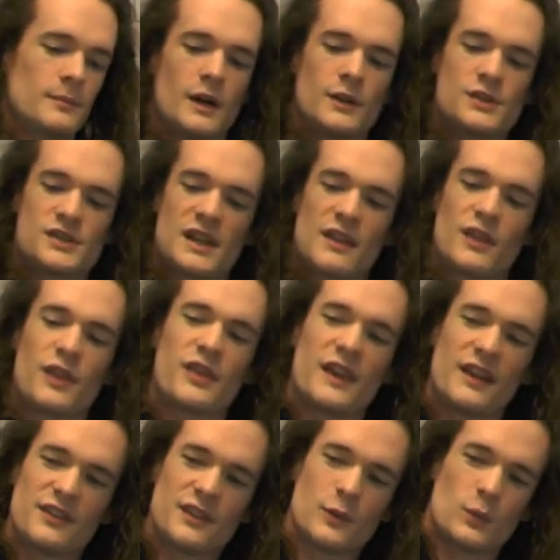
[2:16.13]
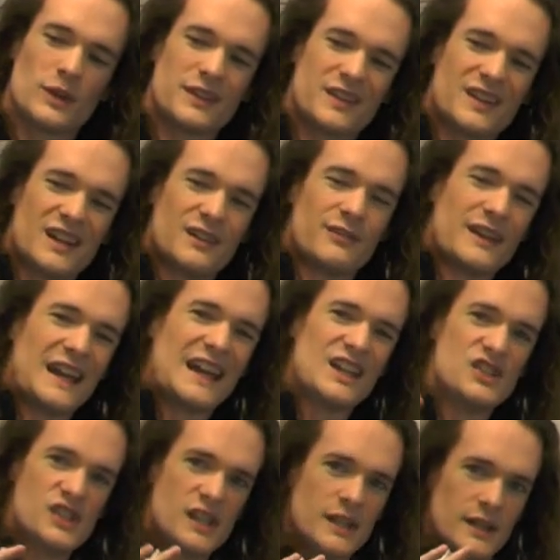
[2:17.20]
Understand the things that want to kind of
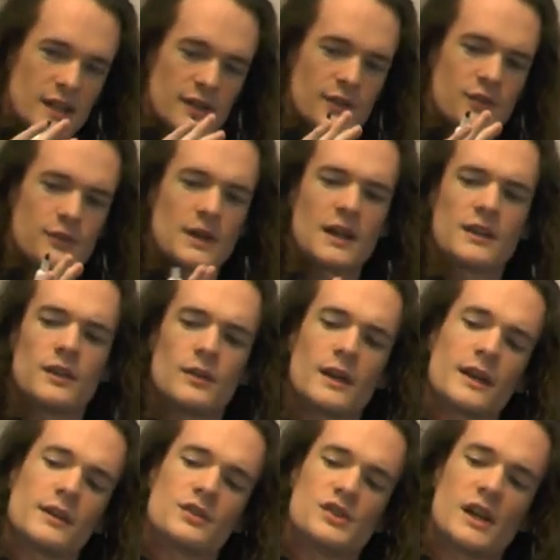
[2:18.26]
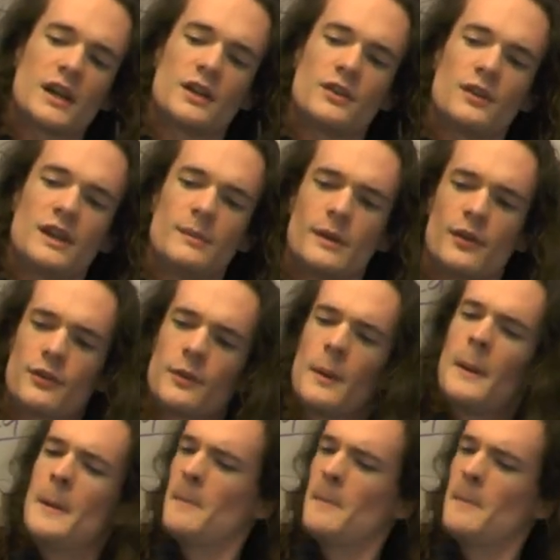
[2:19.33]
edge in and distract you, like checking your emails.